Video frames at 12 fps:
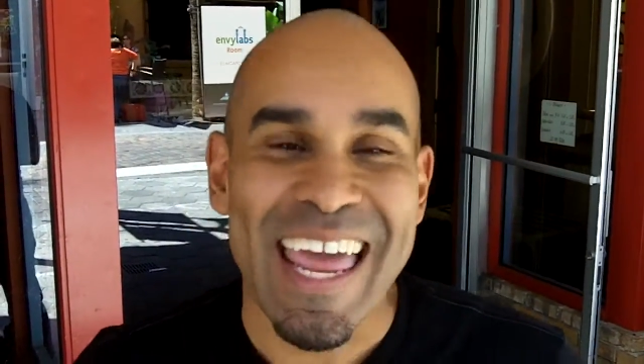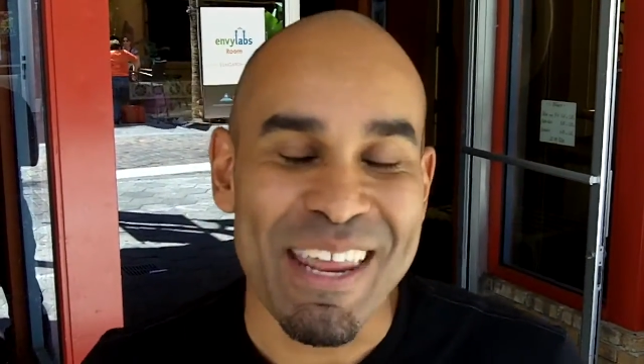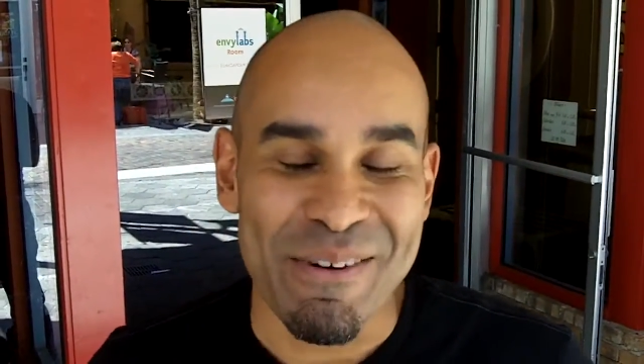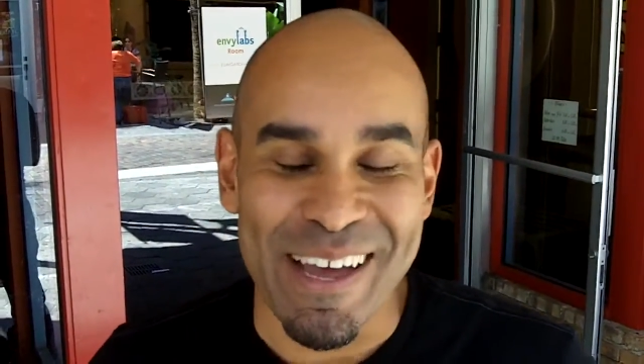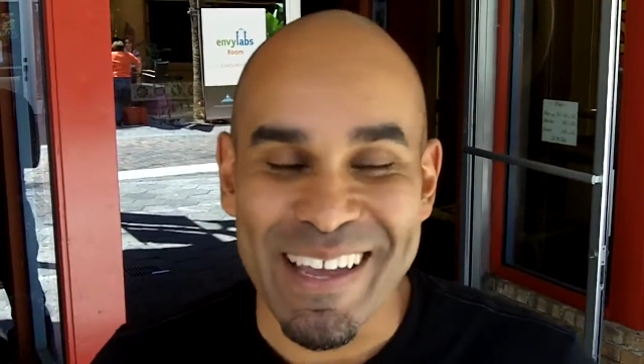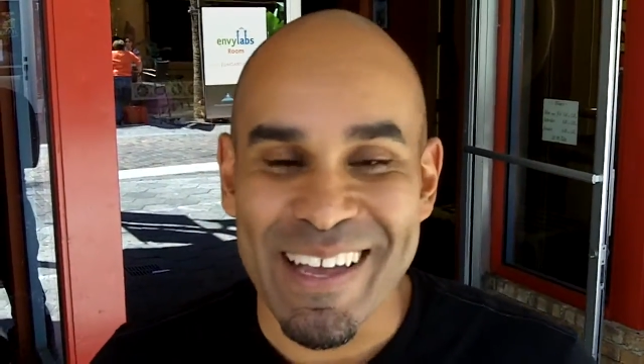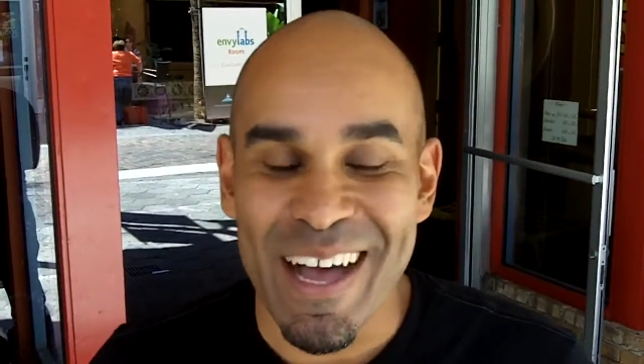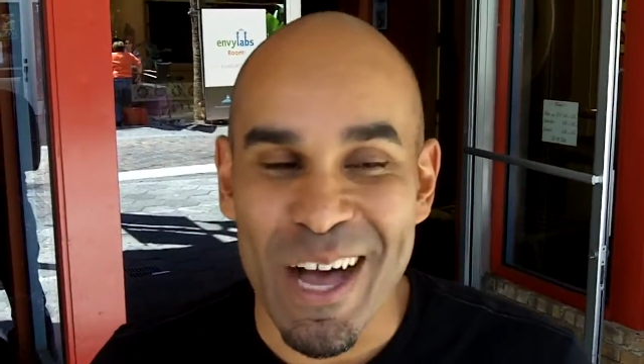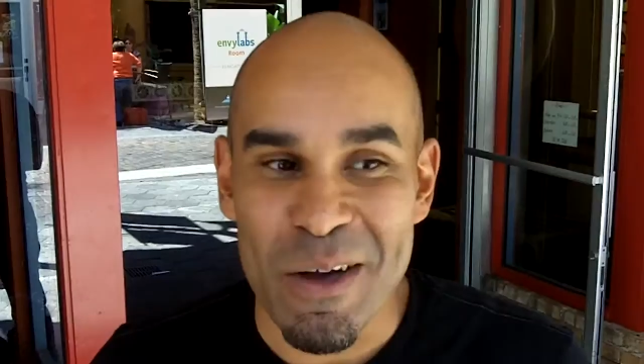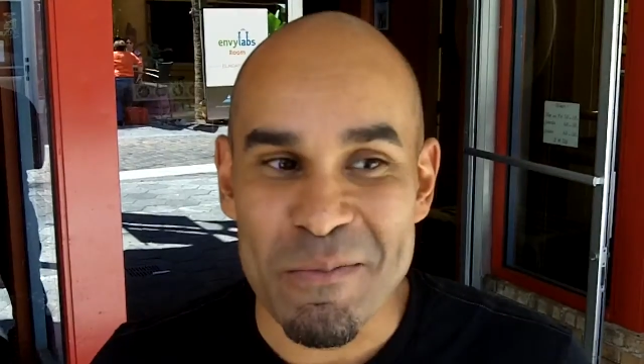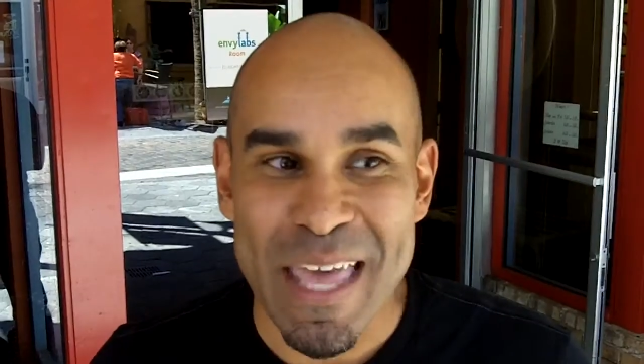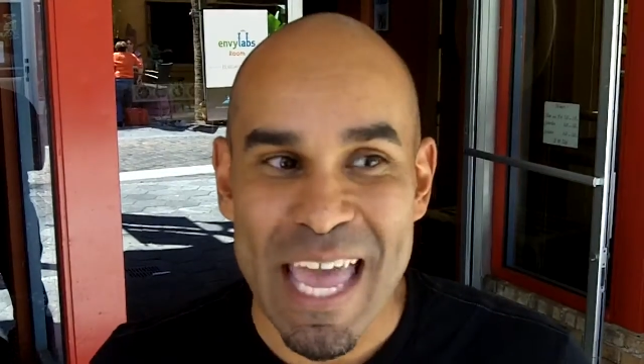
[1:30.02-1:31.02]
Anyway,
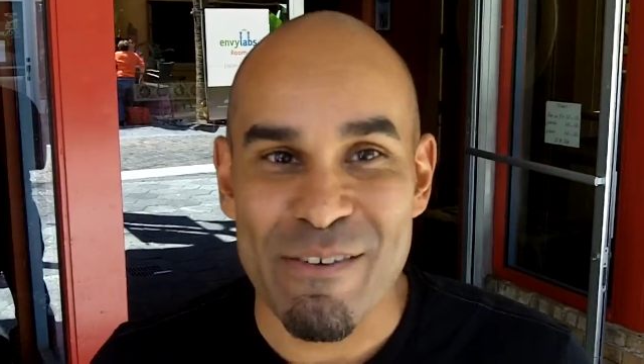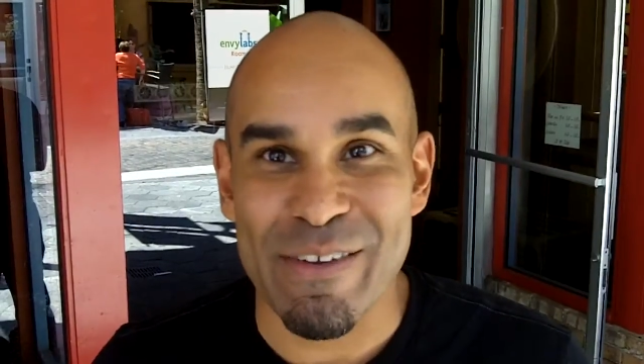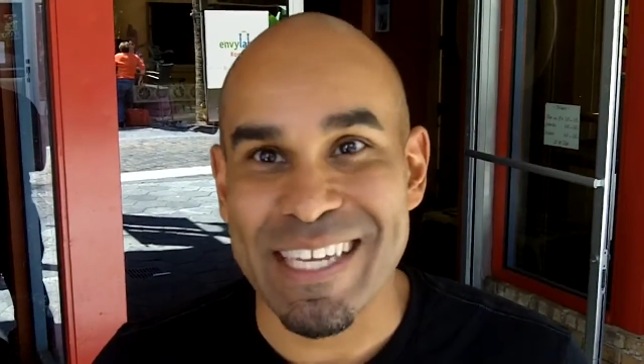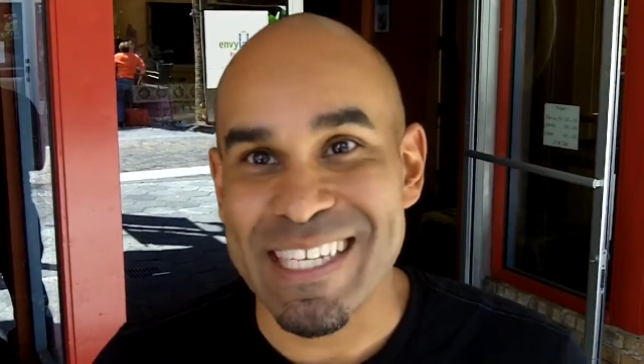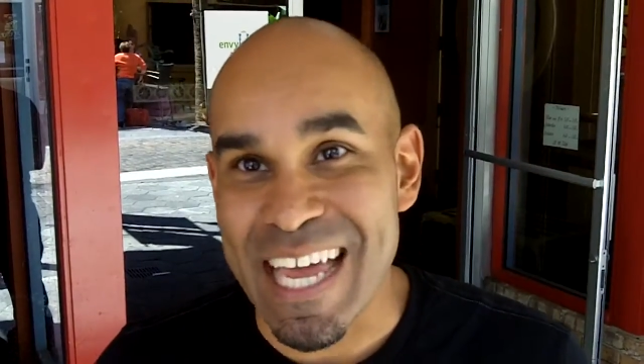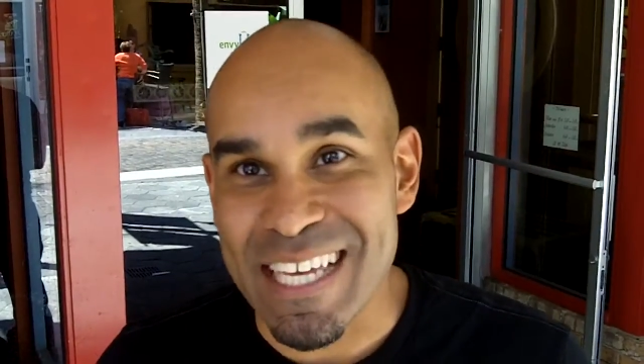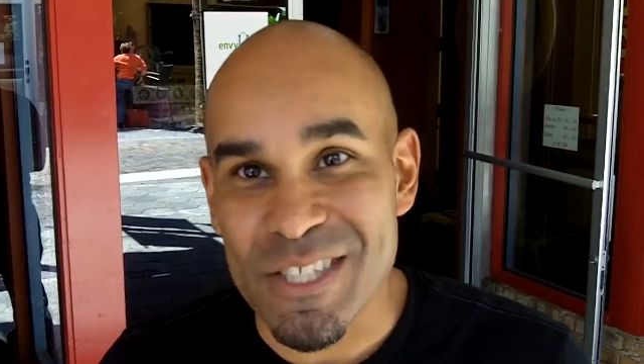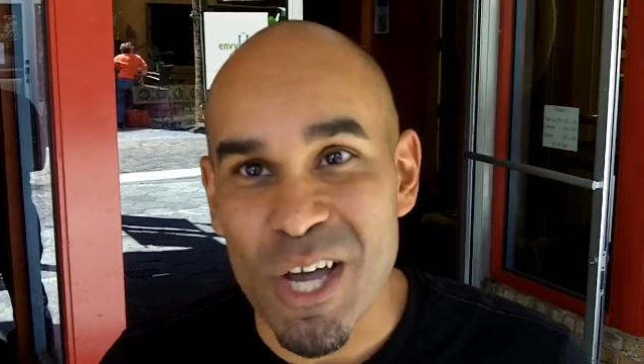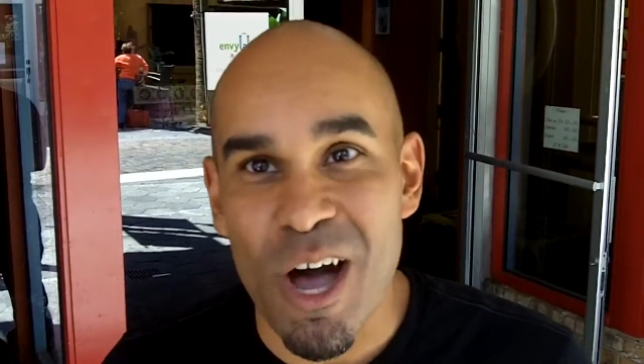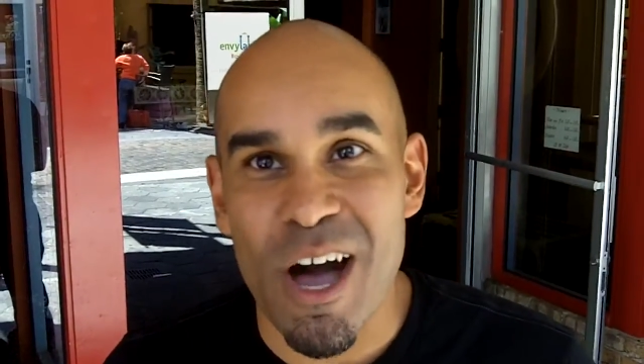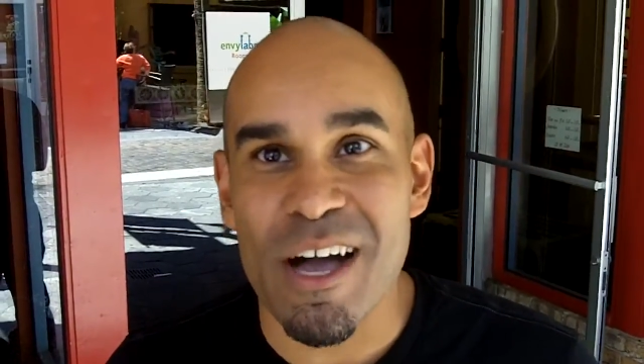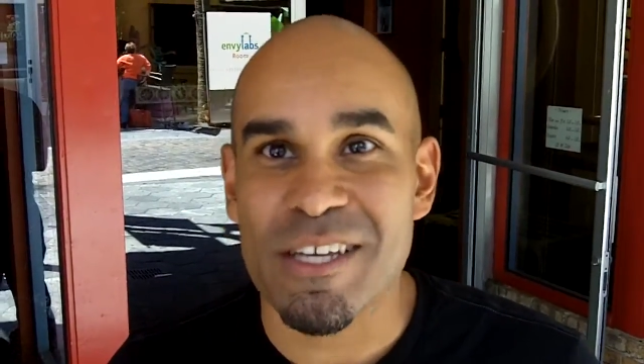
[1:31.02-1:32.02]
um, they have Ignite
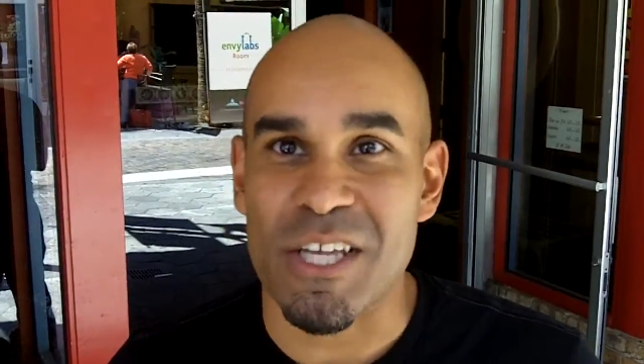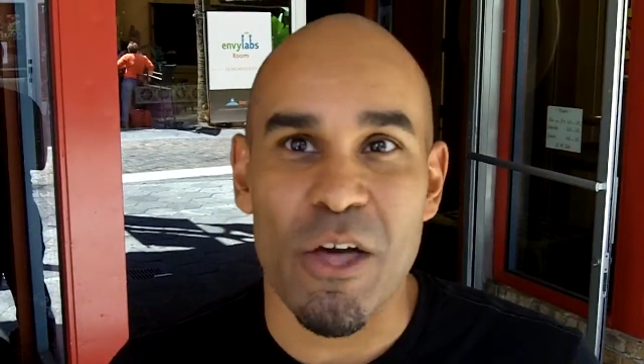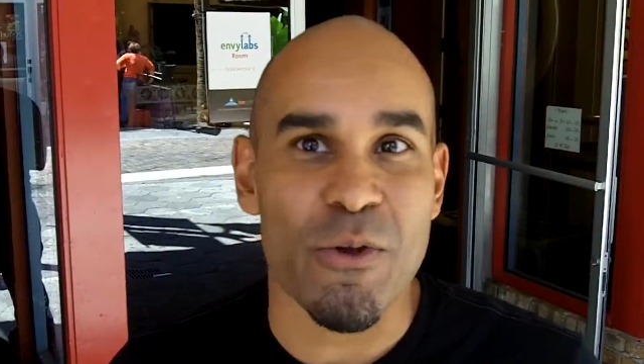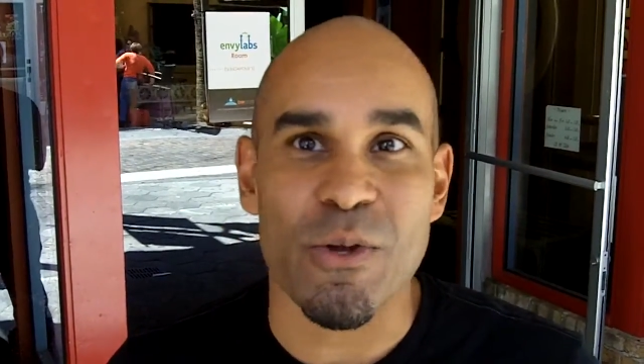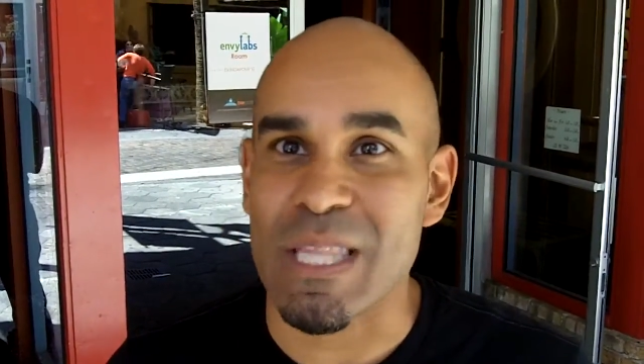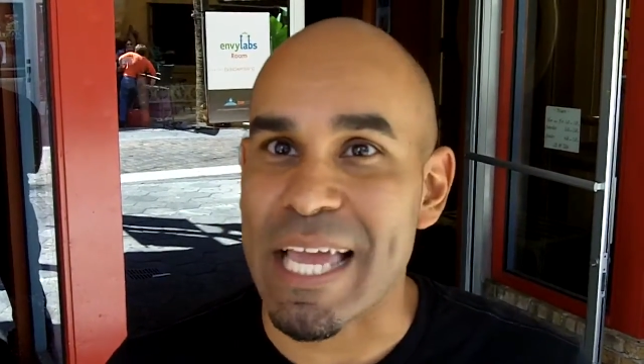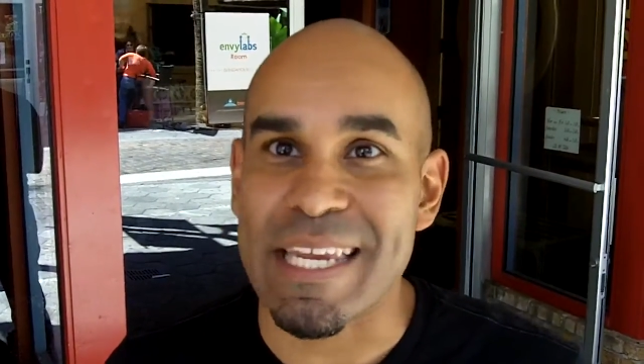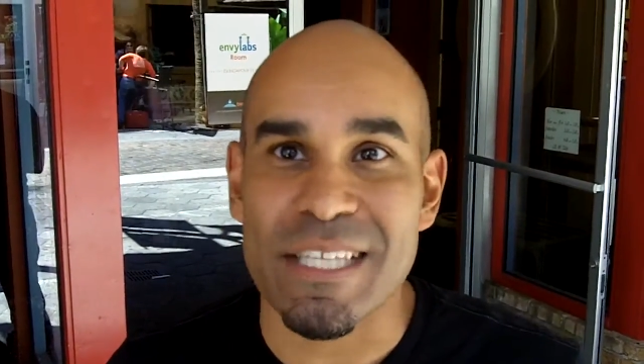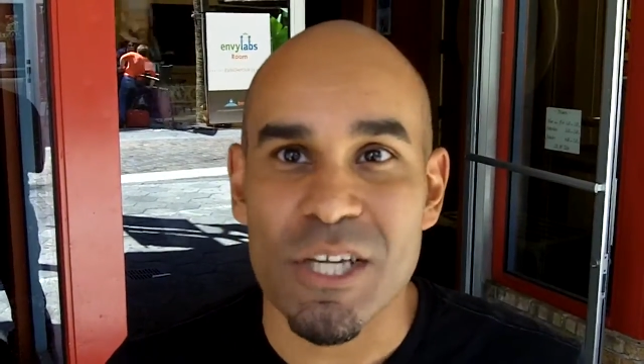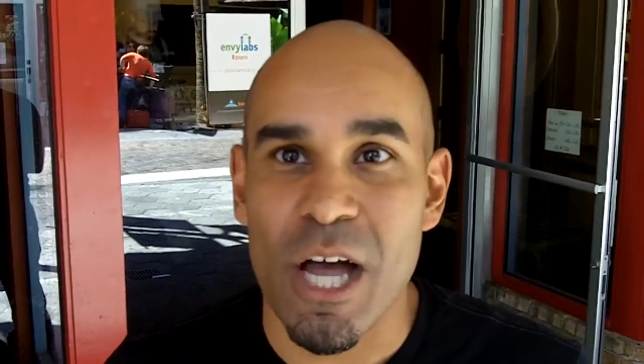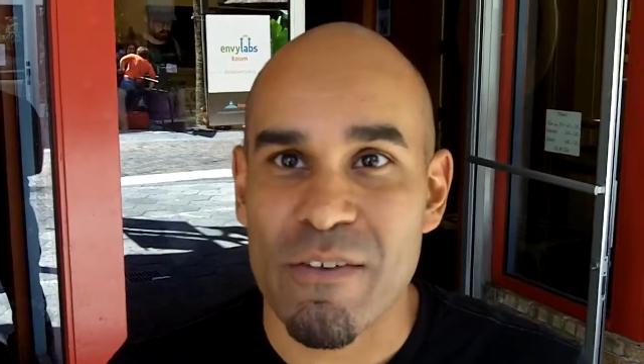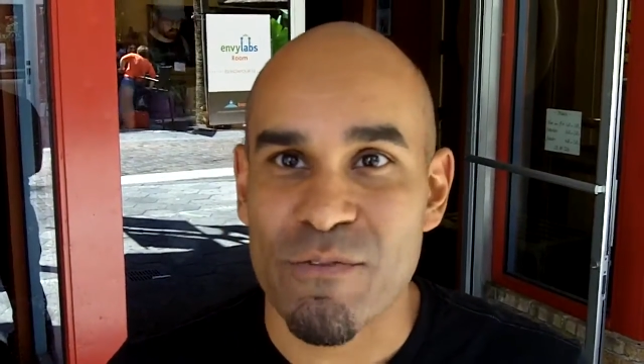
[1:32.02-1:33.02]
Talks, other
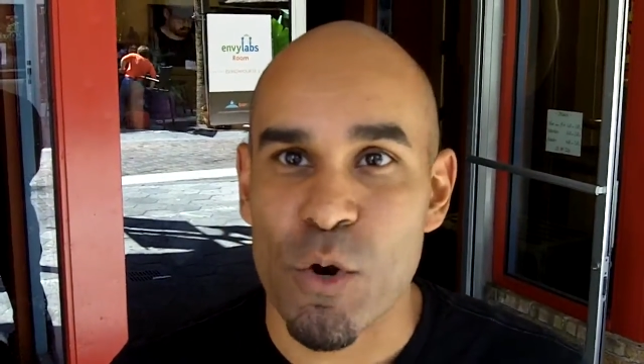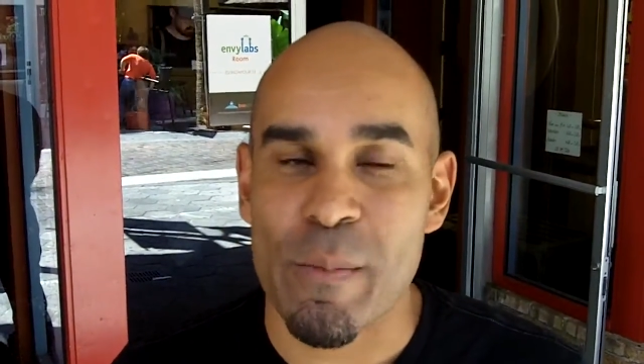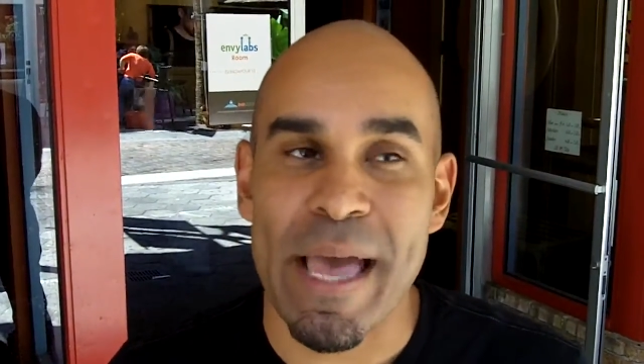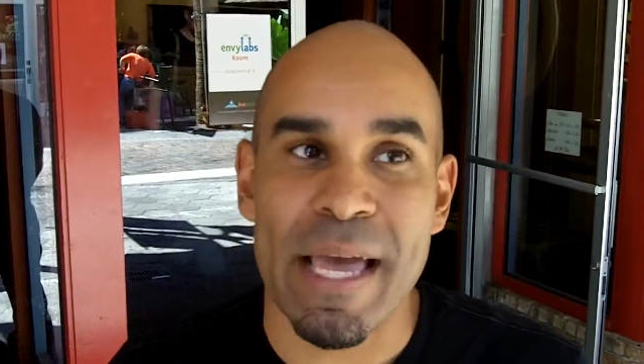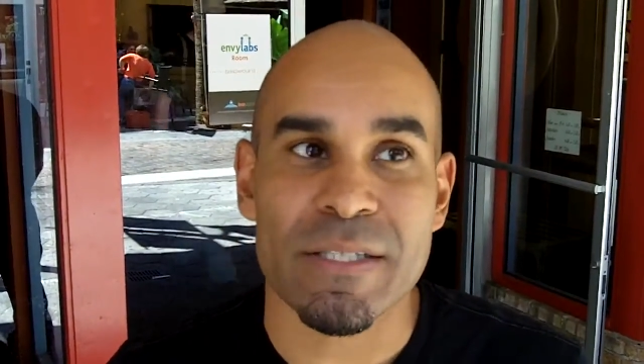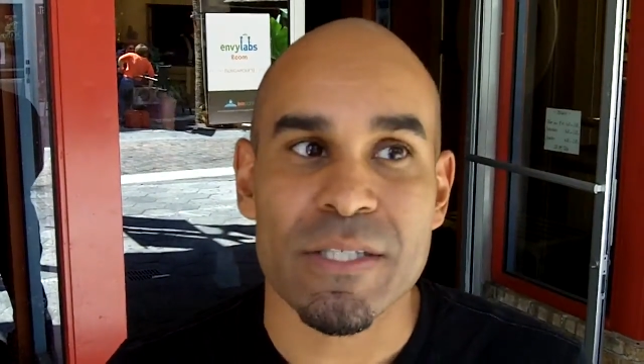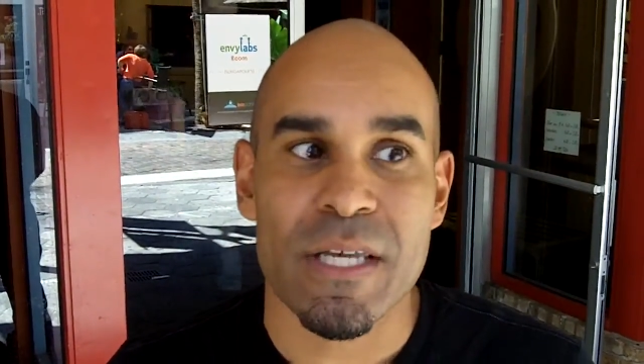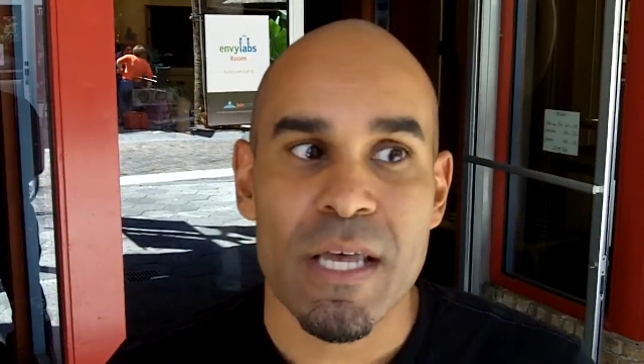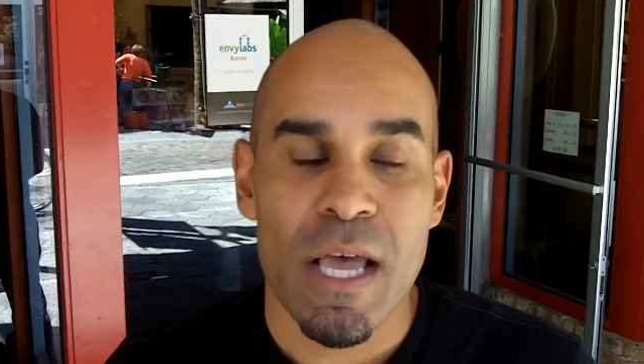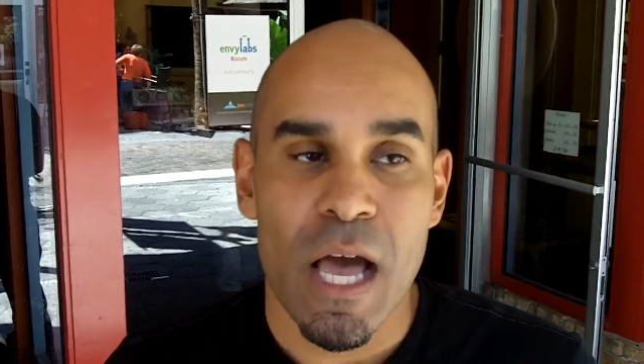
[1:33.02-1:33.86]
Lightning Talk formats,